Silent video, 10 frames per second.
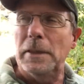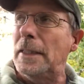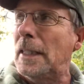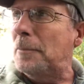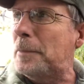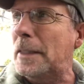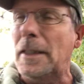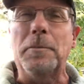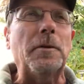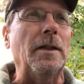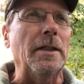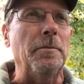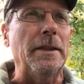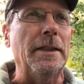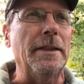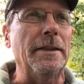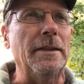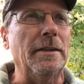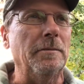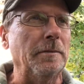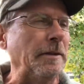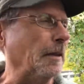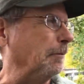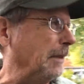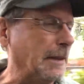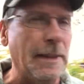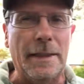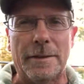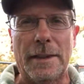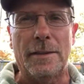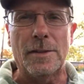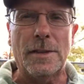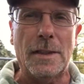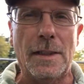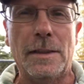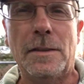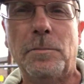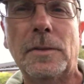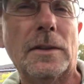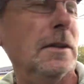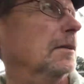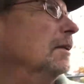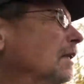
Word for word: but I pick up quite a bit. Um, I mean, I'm in downtown Salem, so